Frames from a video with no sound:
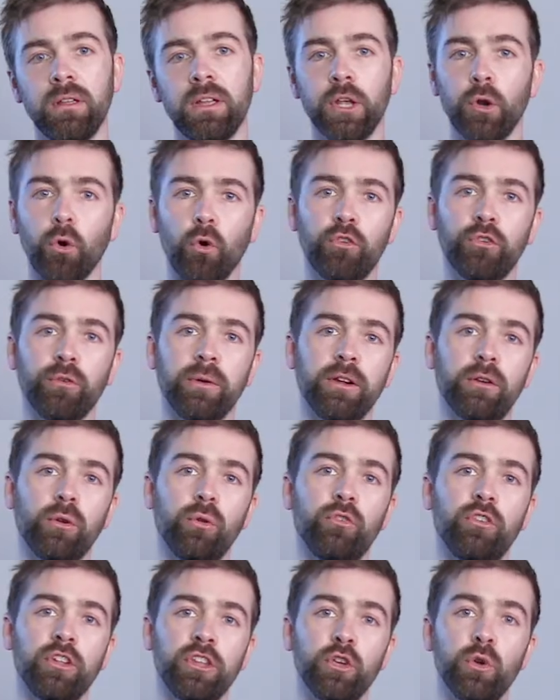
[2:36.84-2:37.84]
It also
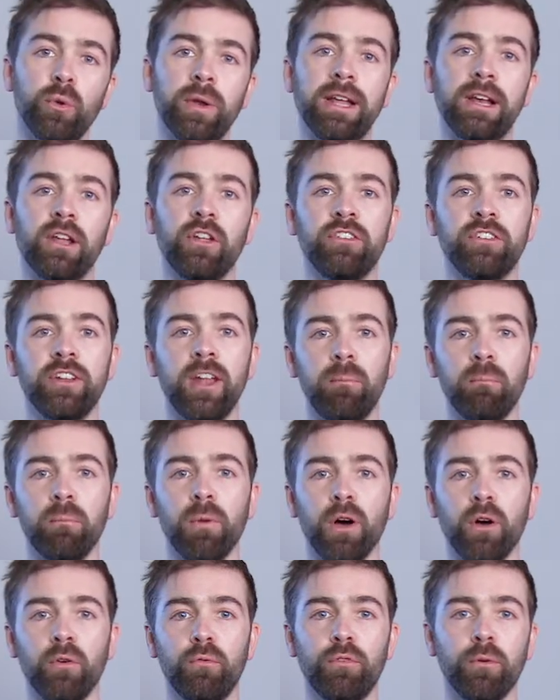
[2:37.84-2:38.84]
includes a unitless
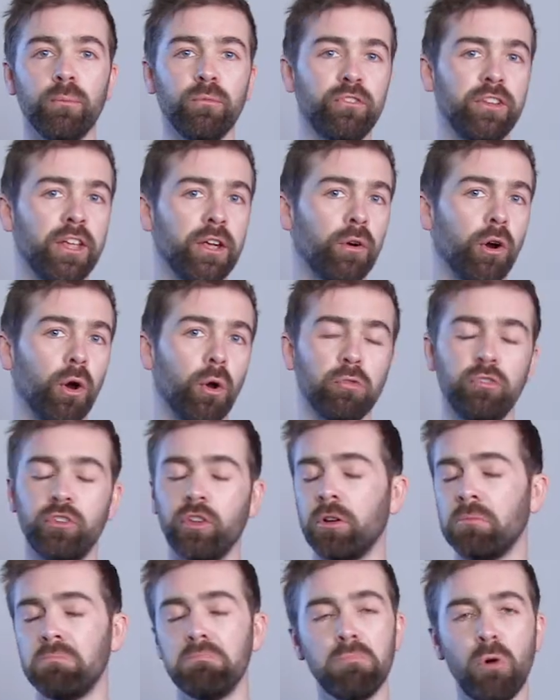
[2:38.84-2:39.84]
number from 0
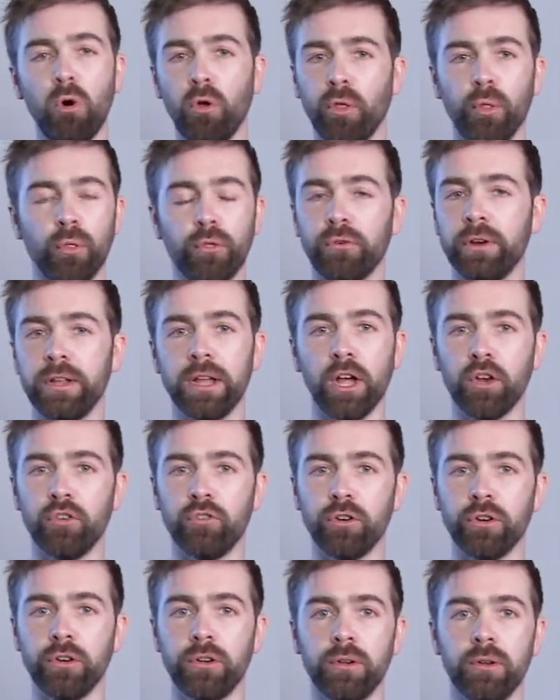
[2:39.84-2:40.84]
to more than
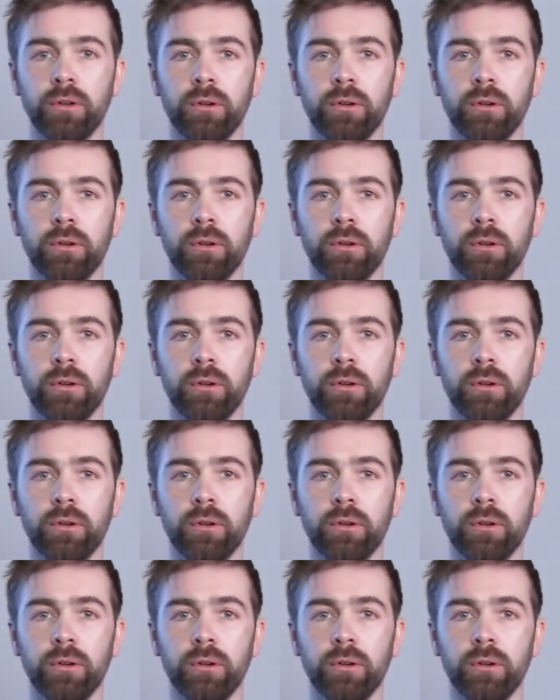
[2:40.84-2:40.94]
300.